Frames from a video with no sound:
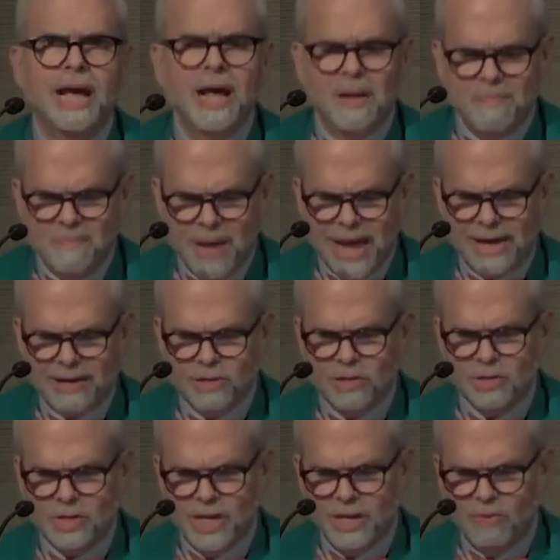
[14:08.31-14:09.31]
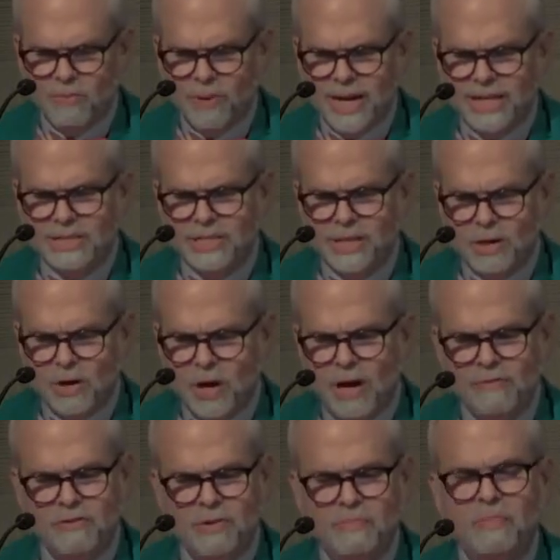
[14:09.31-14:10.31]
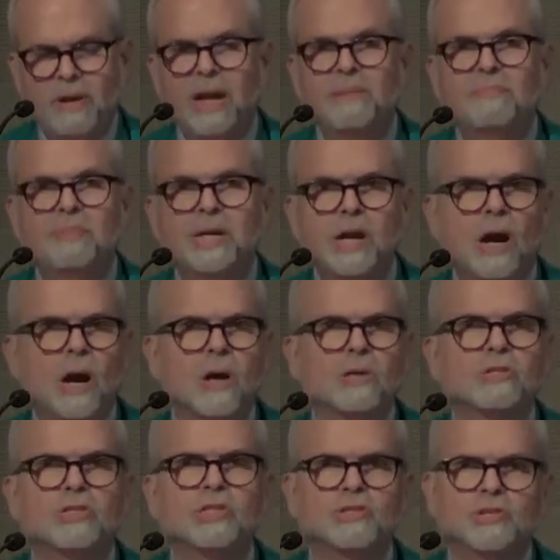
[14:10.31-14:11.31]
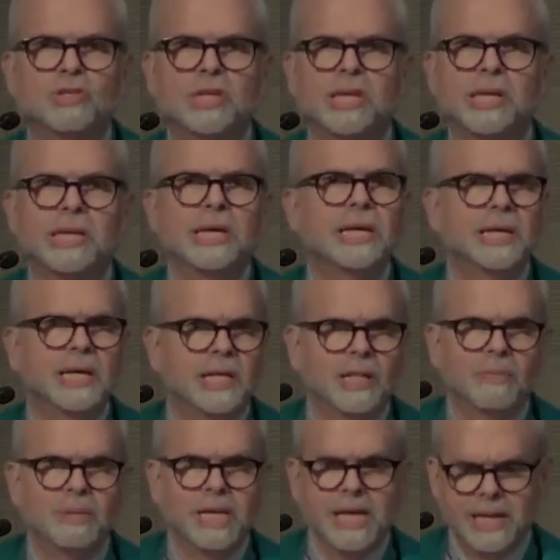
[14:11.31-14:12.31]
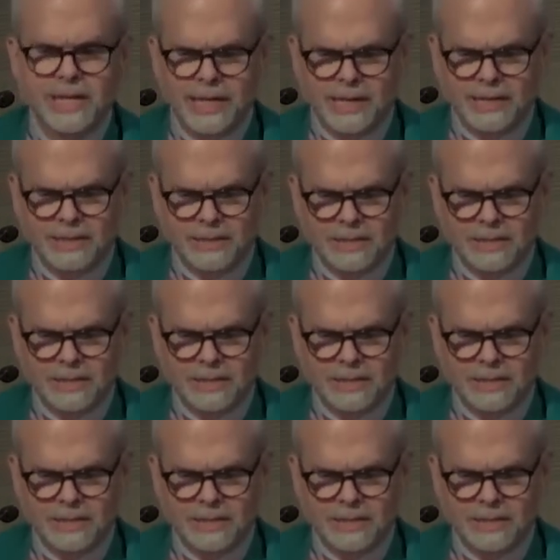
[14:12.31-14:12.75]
matters in ways that often might be hard to see in the beginning.